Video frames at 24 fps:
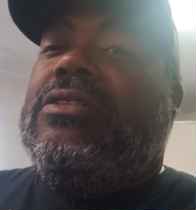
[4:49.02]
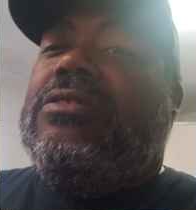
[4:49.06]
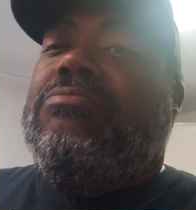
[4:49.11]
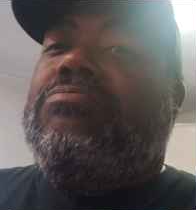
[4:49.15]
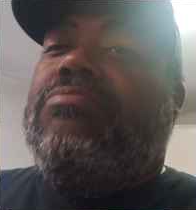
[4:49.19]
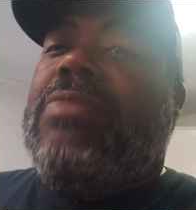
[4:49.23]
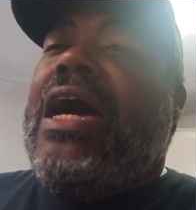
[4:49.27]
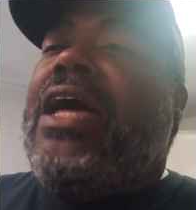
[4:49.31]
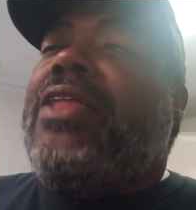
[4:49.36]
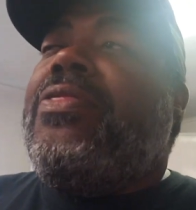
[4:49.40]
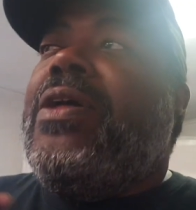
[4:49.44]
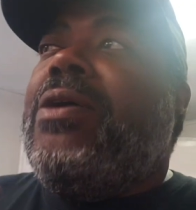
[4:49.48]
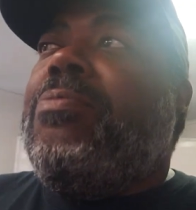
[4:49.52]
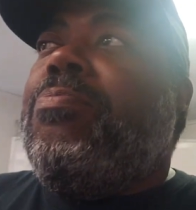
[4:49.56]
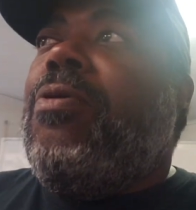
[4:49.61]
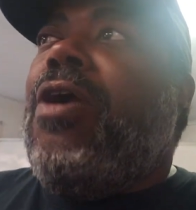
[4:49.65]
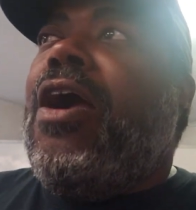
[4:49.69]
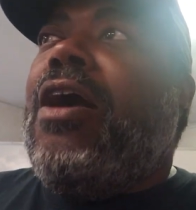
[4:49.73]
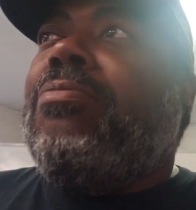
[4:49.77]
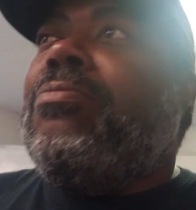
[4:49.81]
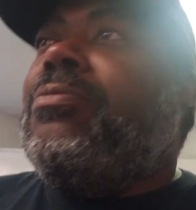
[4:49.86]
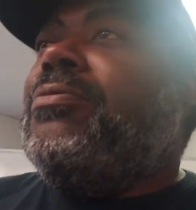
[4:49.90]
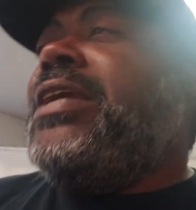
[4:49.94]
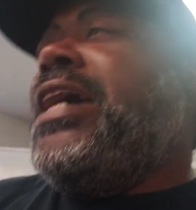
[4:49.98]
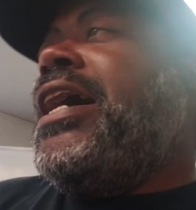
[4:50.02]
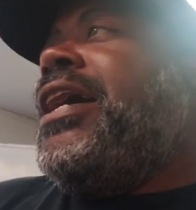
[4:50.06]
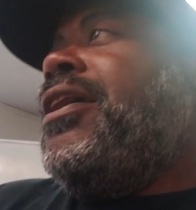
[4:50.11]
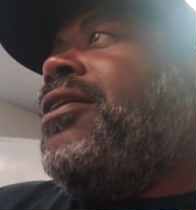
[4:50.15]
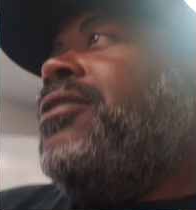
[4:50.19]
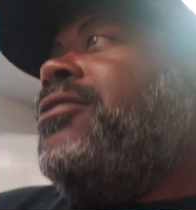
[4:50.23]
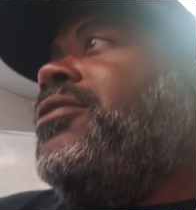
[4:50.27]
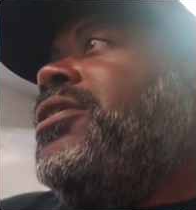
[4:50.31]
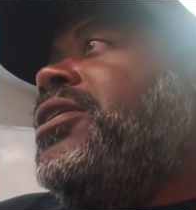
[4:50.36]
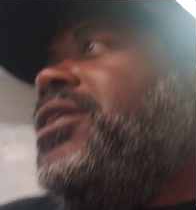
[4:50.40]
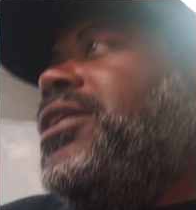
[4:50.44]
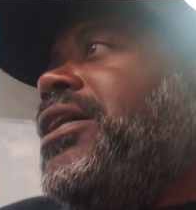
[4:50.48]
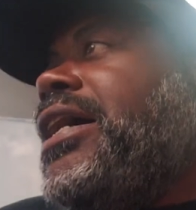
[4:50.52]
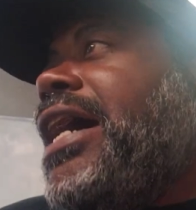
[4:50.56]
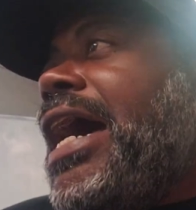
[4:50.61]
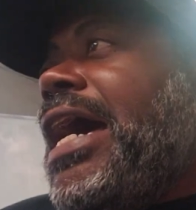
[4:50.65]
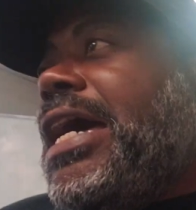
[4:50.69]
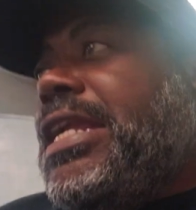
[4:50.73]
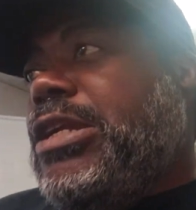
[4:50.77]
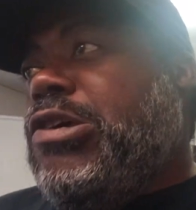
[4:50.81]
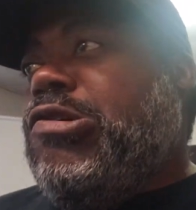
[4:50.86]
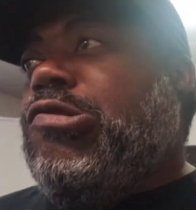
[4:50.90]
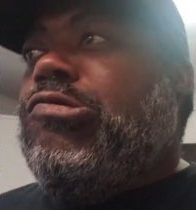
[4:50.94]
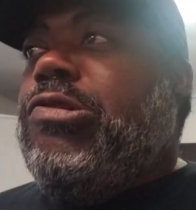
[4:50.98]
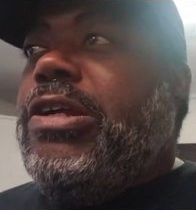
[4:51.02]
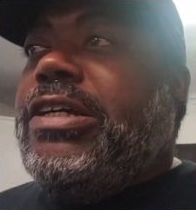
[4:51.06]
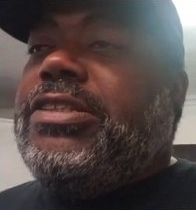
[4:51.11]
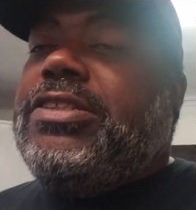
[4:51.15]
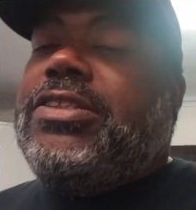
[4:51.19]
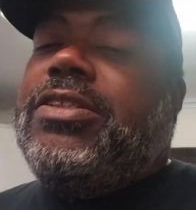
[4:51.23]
by their problem. Now, I know that